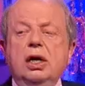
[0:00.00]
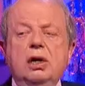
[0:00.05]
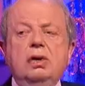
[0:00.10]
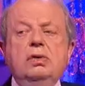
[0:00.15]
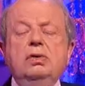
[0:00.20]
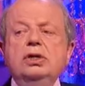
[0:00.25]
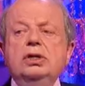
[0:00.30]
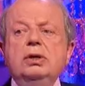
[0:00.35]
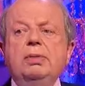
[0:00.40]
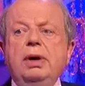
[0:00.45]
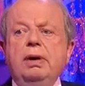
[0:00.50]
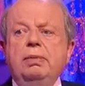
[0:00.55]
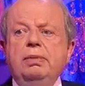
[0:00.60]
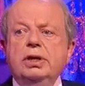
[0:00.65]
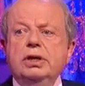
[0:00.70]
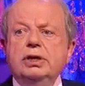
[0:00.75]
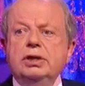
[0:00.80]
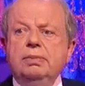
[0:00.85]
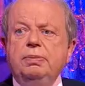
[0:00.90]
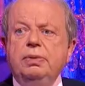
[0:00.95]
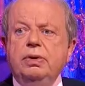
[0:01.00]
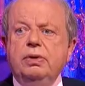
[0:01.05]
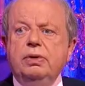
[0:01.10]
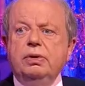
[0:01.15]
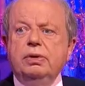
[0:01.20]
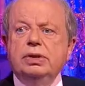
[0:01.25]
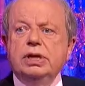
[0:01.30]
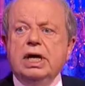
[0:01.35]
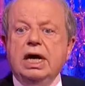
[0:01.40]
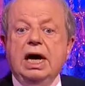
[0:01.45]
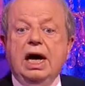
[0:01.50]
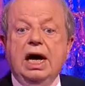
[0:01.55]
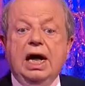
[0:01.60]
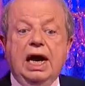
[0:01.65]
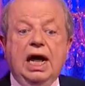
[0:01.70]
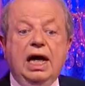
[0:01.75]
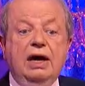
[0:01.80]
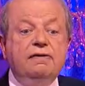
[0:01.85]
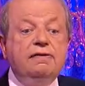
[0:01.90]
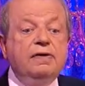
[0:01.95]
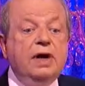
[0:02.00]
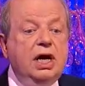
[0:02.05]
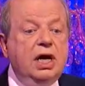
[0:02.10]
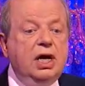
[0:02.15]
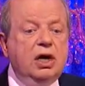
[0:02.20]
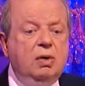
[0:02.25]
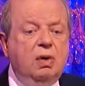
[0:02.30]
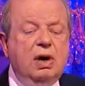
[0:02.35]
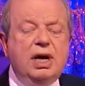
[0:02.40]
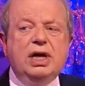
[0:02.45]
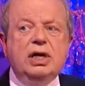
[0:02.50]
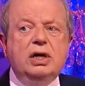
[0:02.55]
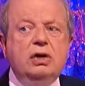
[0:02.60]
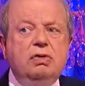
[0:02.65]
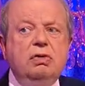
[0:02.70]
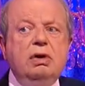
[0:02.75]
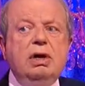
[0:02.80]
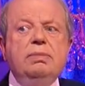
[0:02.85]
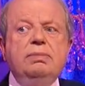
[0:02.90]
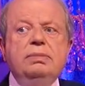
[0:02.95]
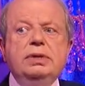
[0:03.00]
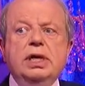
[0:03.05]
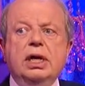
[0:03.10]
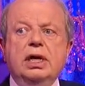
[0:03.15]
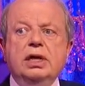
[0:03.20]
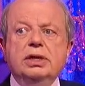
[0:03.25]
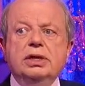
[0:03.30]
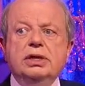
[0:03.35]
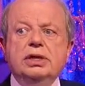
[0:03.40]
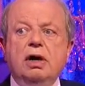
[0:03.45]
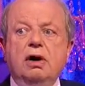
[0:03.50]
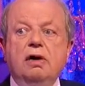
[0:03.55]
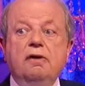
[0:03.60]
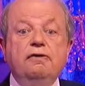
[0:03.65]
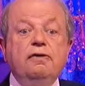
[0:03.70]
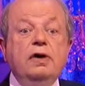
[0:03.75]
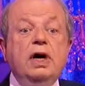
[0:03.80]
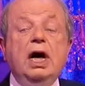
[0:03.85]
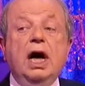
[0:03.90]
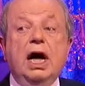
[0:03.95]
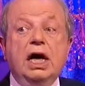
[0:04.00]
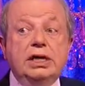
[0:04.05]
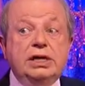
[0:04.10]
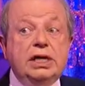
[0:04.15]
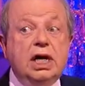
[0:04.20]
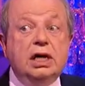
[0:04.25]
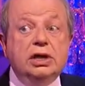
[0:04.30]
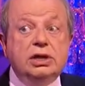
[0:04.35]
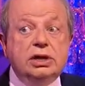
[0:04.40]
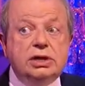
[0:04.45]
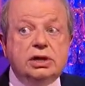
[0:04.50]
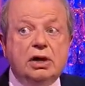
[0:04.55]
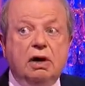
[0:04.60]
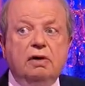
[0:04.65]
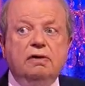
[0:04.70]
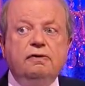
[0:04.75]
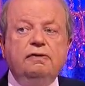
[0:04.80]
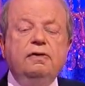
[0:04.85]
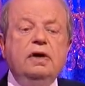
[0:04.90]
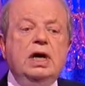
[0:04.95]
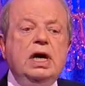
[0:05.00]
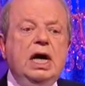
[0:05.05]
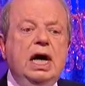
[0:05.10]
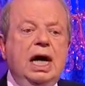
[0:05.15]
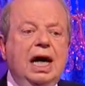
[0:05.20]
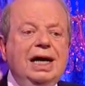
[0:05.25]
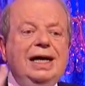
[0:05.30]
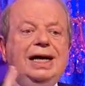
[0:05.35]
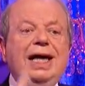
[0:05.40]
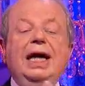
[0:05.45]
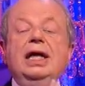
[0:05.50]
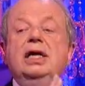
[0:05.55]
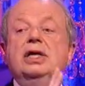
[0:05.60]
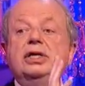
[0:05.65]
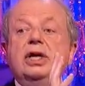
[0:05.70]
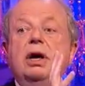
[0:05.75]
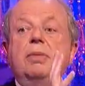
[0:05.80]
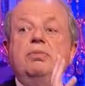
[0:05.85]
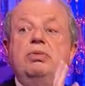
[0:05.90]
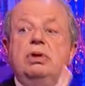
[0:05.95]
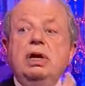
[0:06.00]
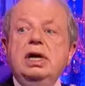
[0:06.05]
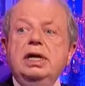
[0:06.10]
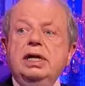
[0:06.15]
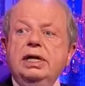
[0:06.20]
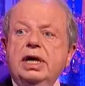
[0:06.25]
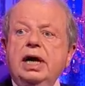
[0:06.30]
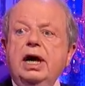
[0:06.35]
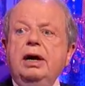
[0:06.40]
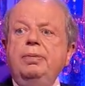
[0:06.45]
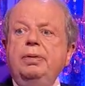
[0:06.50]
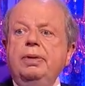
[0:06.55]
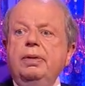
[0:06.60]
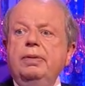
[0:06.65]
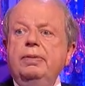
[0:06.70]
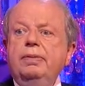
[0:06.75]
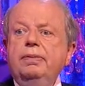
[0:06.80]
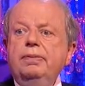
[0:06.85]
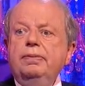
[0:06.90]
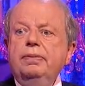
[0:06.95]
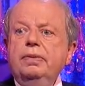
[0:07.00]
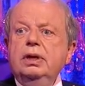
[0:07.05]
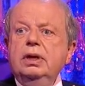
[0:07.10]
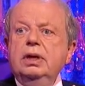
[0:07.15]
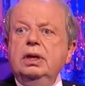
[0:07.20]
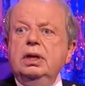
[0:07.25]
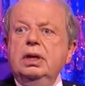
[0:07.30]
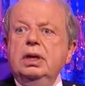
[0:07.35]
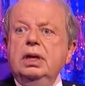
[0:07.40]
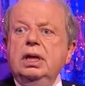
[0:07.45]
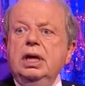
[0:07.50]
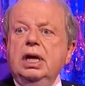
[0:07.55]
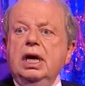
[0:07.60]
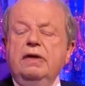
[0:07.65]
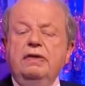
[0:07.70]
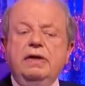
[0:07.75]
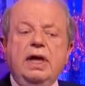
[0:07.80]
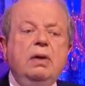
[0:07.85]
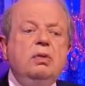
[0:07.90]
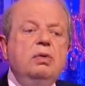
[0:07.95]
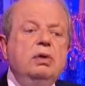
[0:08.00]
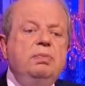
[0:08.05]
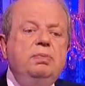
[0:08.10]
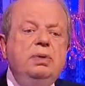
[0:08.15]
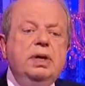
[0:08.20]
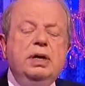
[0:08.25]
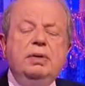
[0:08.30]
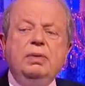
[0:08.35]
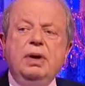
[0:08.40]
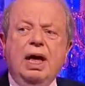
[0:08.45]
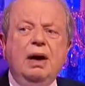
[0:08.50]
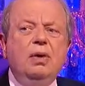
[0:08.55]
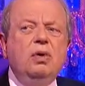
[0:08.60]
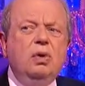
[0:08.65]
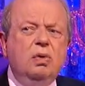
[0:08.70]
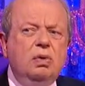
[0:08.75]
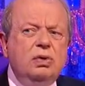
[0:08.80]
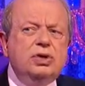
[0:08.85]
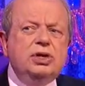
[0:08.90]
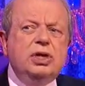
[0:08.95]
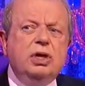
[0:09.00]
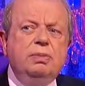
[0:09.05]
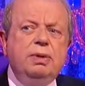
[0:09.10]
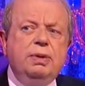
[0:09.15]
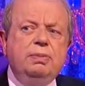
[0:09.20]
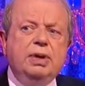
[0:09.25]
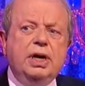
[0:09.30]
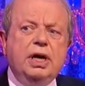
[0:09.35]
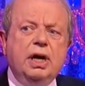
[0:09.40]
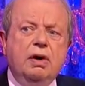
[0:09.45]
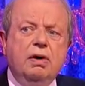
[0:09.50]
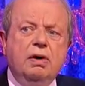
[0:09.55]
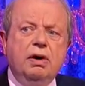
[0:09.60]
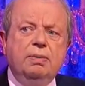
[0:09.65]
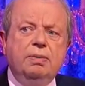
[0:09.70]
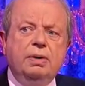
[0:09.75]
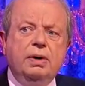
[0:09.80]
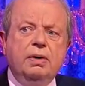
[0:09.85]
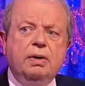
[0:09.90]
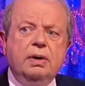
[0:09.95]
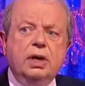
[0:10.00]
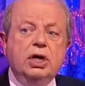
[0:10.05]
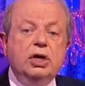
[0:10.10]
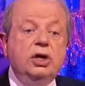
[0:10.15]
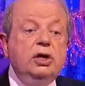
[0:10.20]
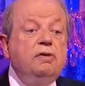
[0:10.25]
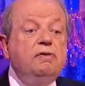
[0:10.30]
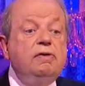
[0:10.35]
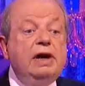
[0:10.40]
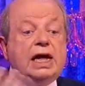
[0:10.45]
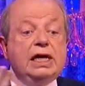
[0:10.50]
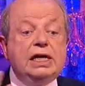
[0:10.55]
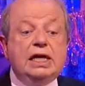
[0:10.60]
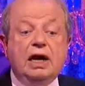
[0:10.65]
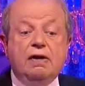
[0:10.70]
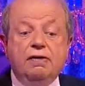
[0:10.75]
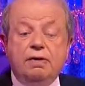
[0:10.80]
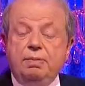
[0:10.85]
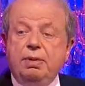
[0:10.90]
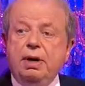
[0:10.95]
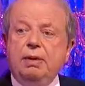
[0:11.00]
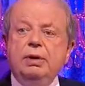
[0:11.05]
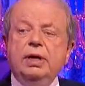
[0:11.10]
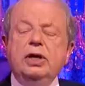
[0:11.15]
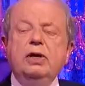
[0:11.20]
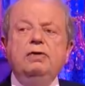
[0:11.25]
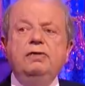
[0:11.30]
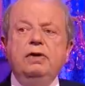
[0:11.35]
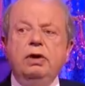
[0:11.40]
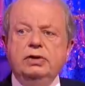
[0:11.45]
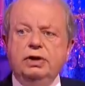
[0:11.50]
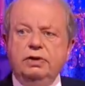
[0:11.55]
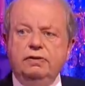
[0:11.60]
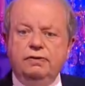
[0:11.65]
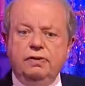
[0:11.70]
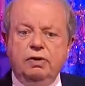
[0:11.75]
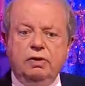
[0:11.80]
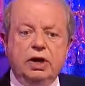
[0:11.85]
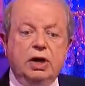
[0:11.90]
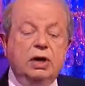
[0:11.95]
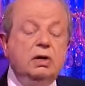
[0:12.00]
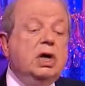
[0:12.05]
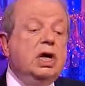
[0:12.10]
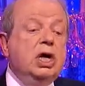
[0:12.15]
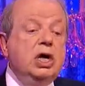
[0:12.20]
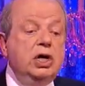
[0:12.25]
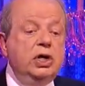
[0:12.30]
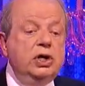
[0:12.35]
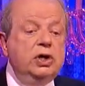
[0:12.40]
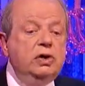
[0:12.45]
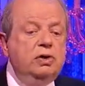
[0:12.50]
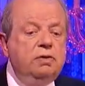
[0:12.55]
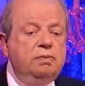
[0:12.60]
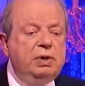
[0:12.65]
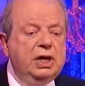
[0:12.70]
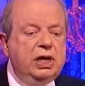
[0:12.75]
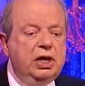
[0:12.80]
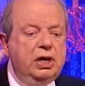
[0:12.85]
lose the public support and have quite a grim dance-off, against a brilliant couple. And that would also be pretty horrible. You'd have let down the public who voted for you, you'd be